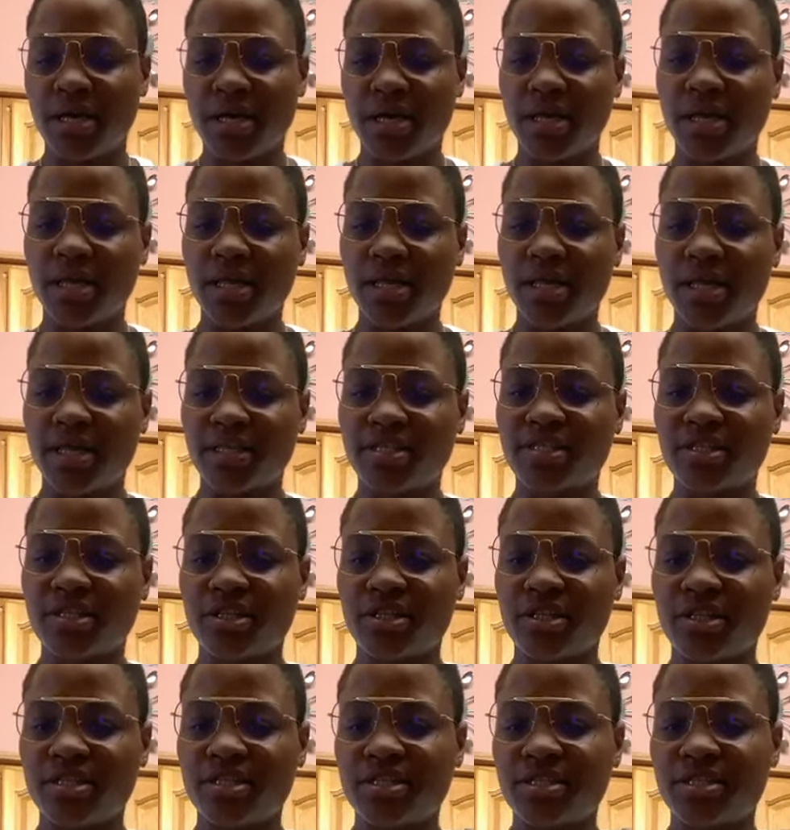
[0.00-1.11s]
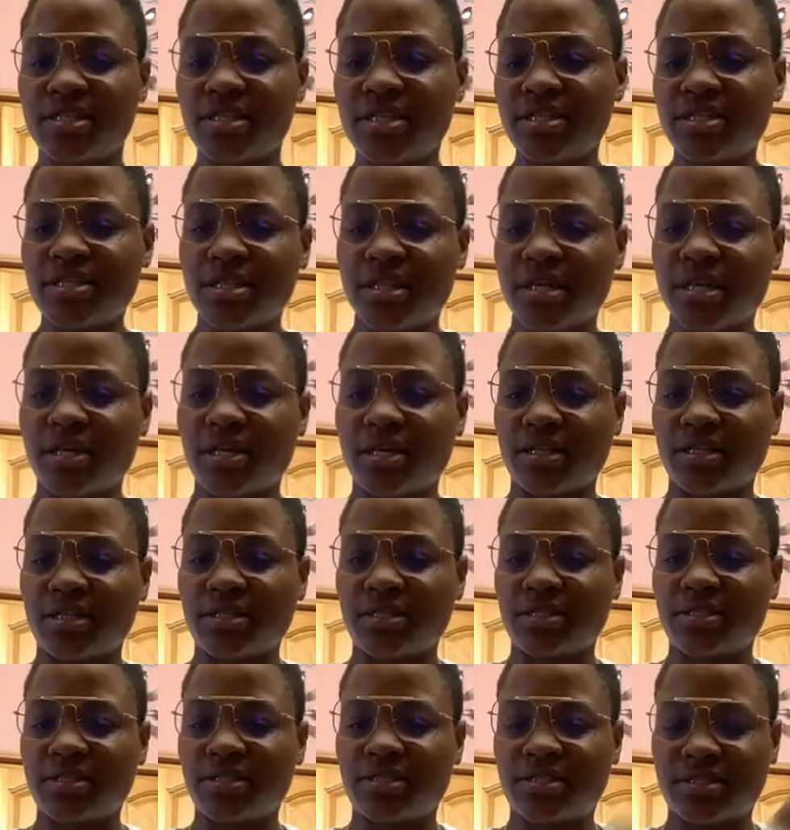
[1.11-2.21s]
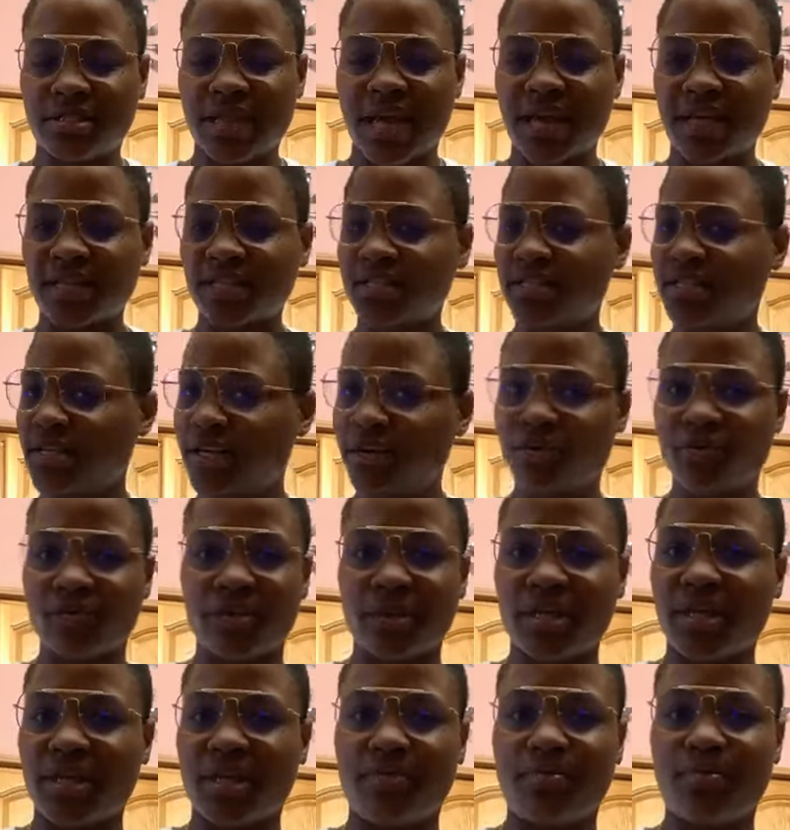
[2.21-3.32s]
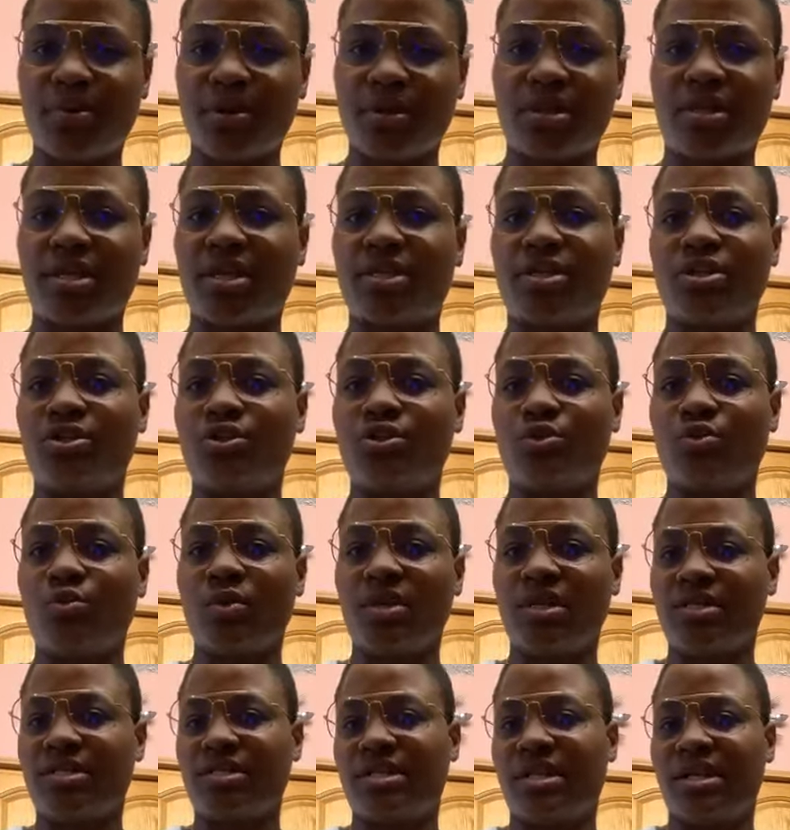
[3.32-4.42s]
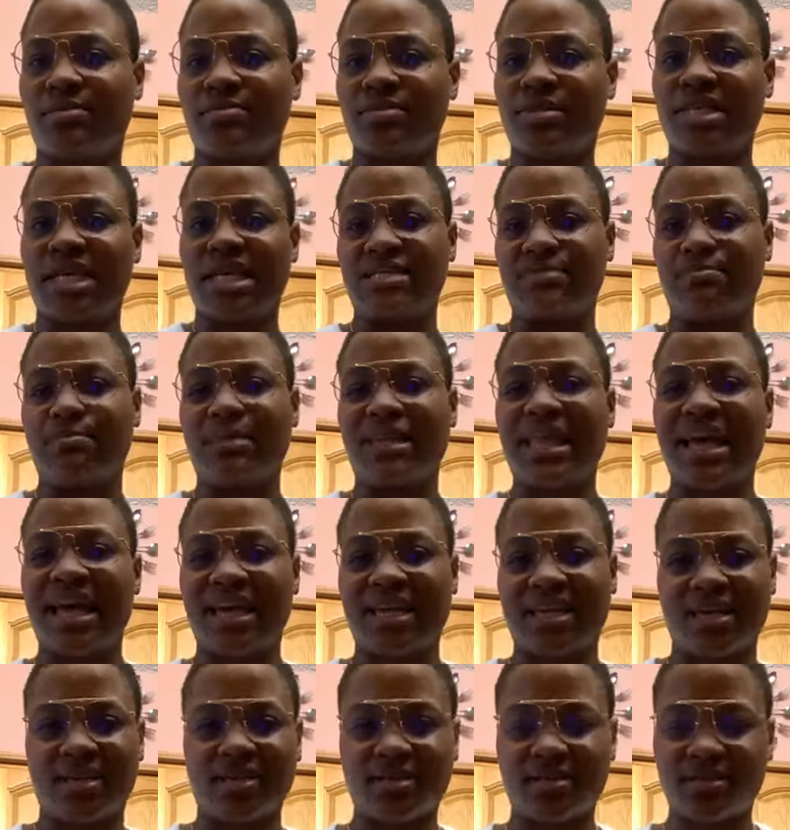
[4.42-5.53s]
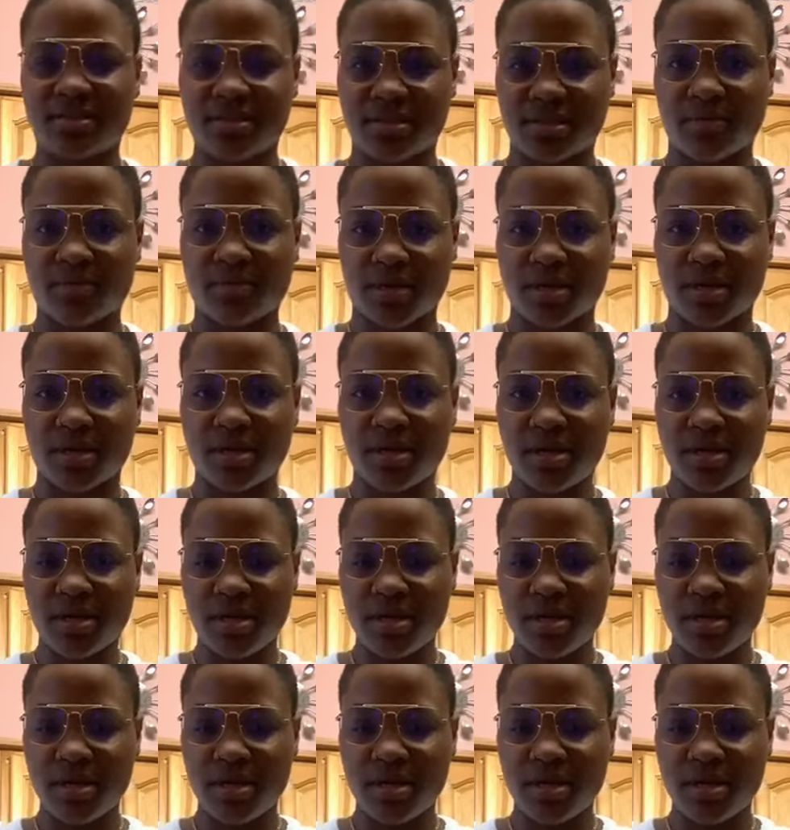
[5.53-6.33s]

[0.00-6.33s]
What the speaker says: It's a seasoning that is literally put there to do what its name says, blacken something.